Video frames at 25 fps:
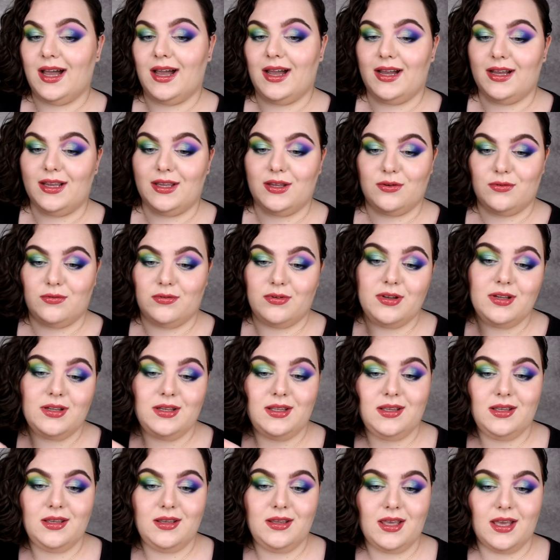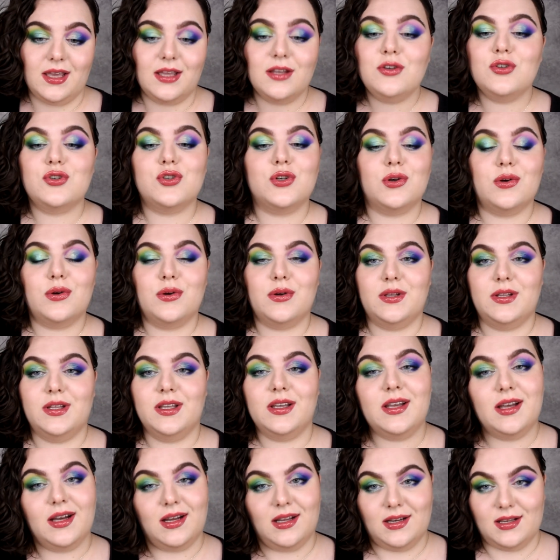I really enjoy the
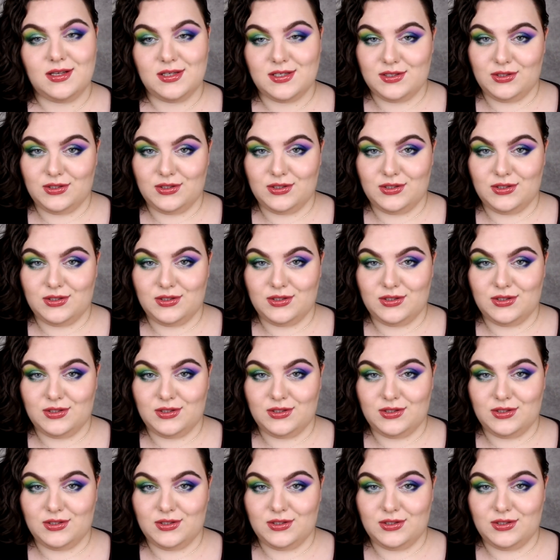color